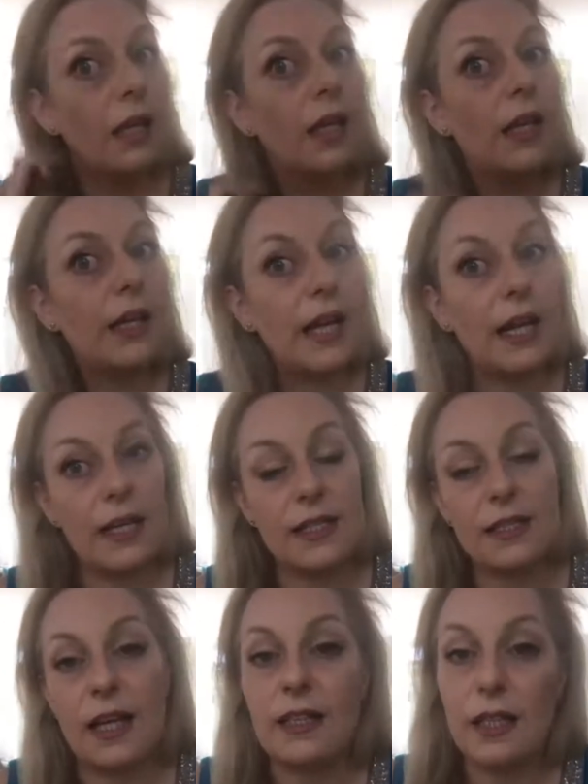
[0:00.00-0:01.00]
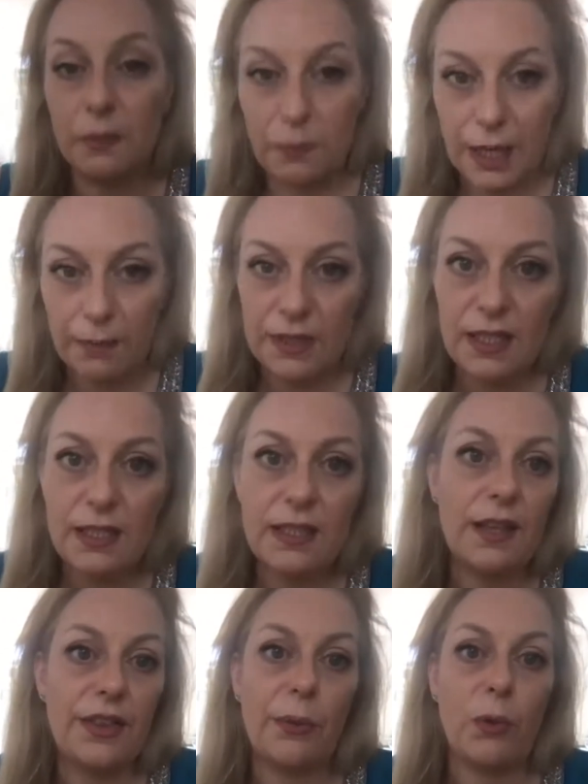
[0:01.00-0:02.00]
real estate and premises. And they